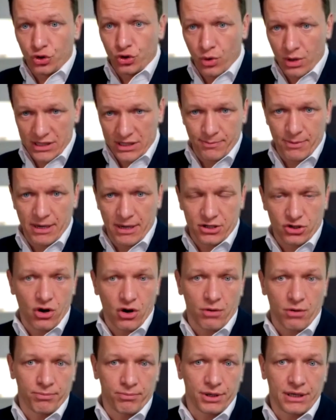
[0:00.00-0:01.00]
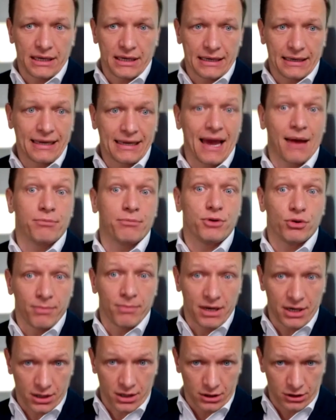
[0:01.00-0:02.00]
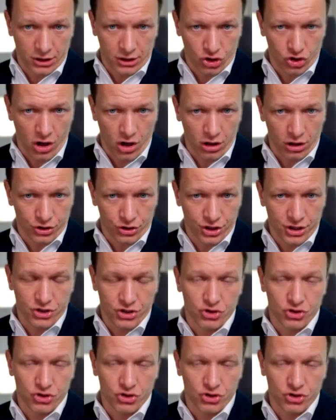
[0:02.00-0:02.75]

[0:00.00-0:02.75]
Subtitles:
US-based company Cambium Medical Technologies.